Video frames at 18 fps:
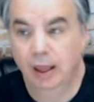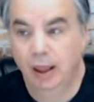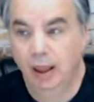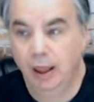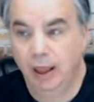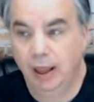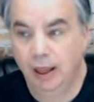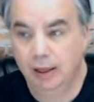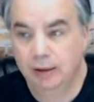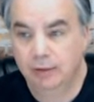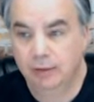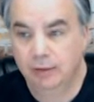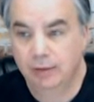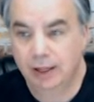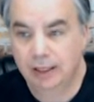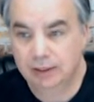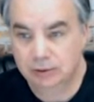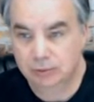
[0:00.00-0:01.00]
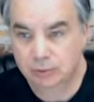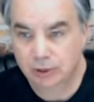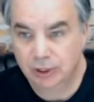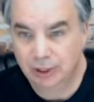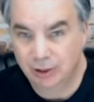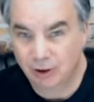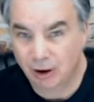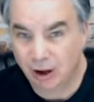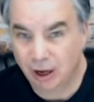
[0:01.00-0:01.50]
And that's really
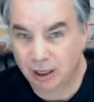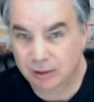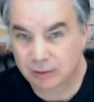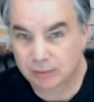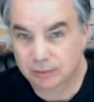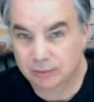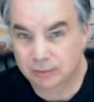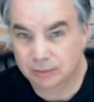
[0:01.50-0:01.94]
not